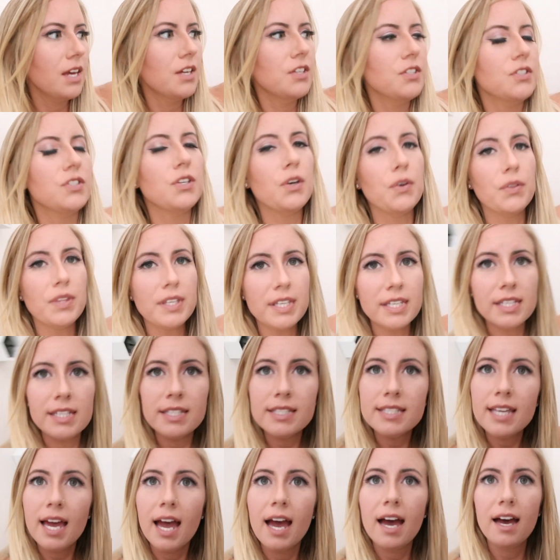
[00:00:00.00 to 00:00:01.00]
So the
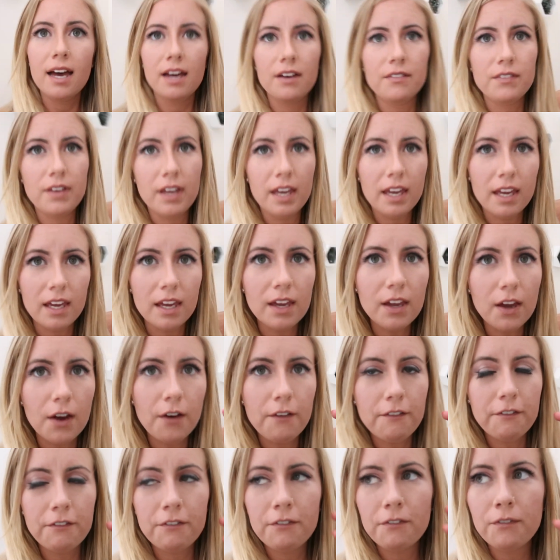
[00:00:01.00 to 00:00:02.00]
kids have a
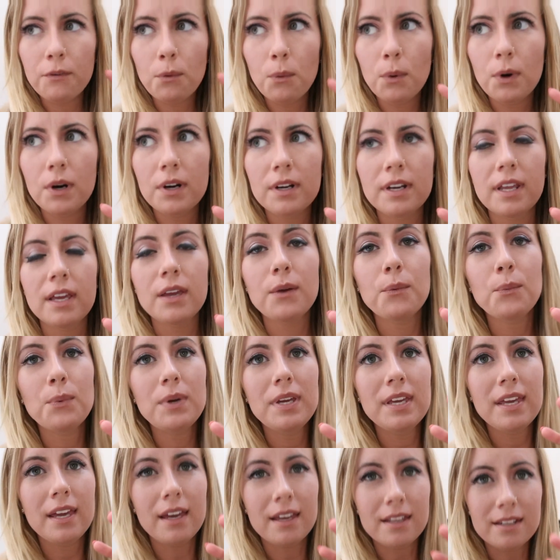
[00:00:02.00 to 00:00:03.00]
four day
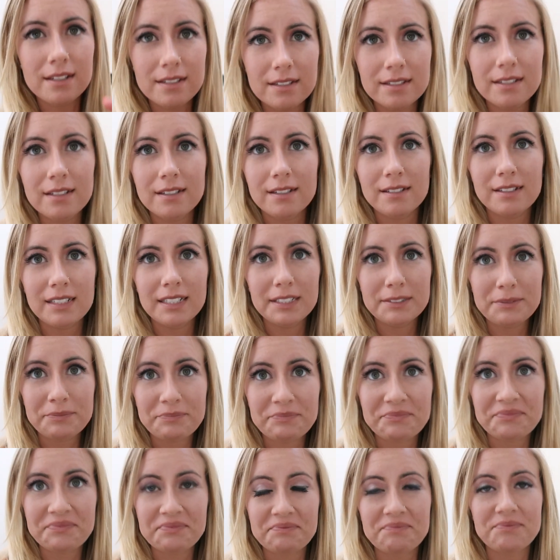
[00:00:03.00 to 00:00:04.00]
weekend
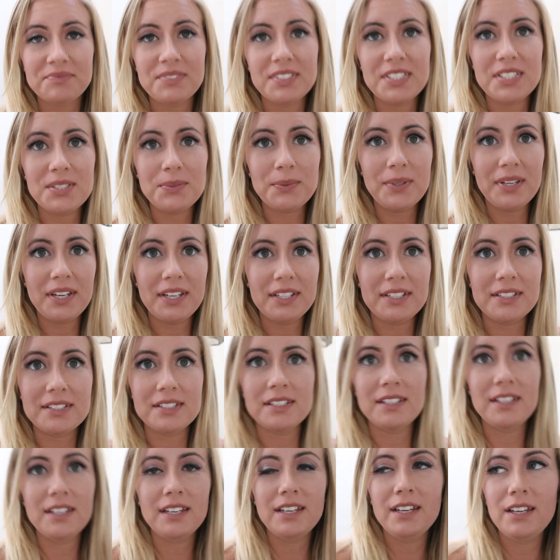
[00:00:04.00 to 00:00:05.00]
this weekend.
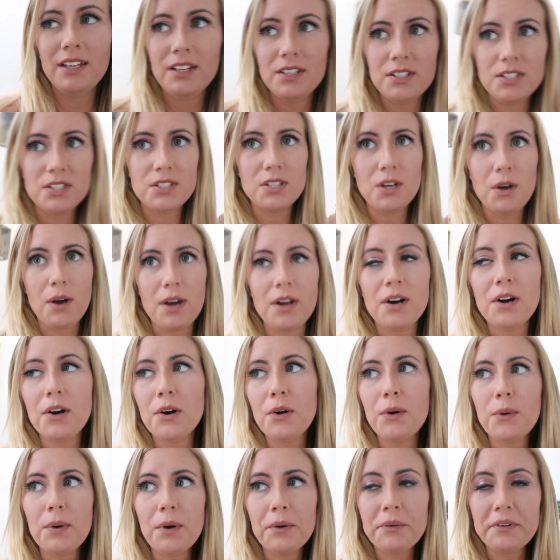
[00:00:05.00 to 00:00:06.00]
So I don't
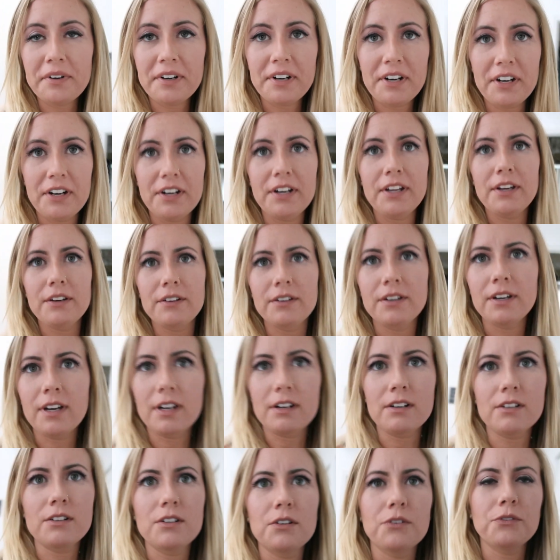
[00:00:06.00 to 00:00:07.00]
know what we're gonna do. I
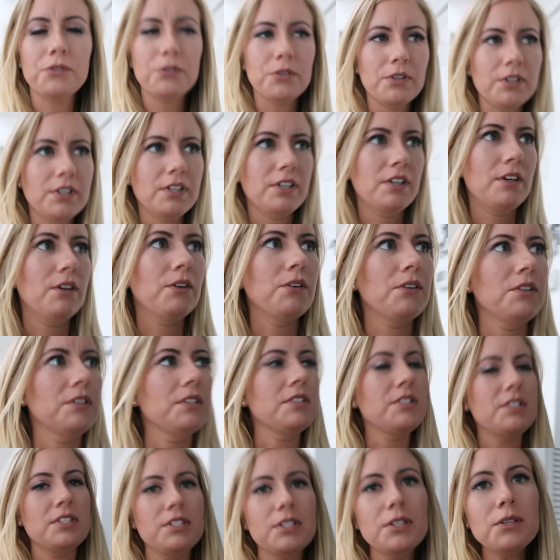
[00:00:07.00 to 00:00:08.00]
don't know if we're gonna go to
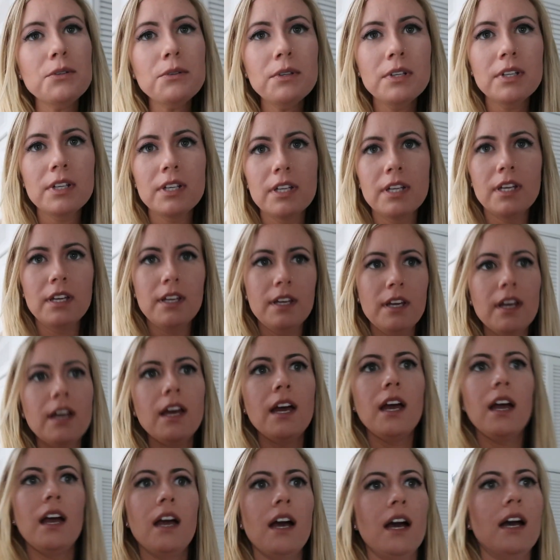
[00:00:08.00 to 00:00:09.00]
the zoo.
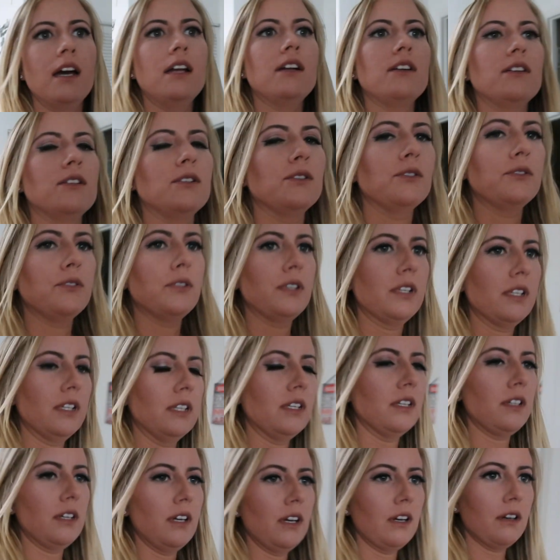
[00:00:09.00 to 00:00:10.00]
I don't know if we're
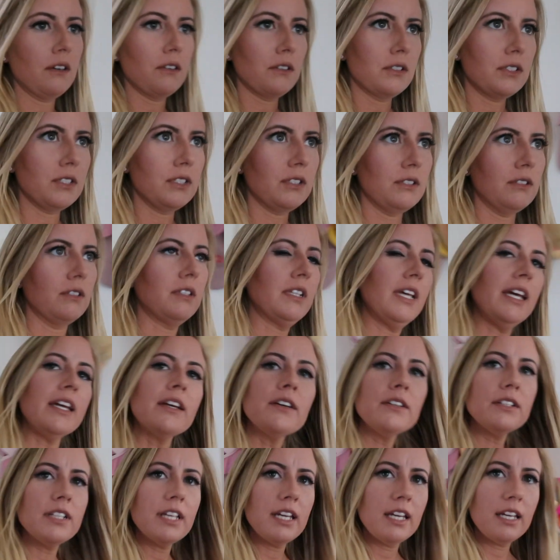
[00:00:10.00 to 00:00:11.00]
gonna go to
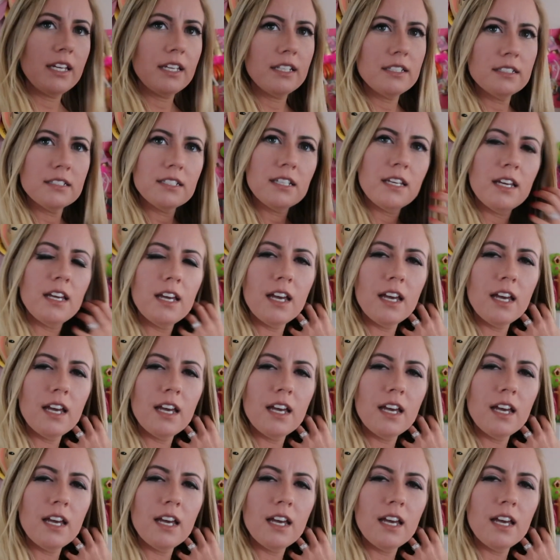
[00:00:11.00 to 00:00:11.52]
Legoland.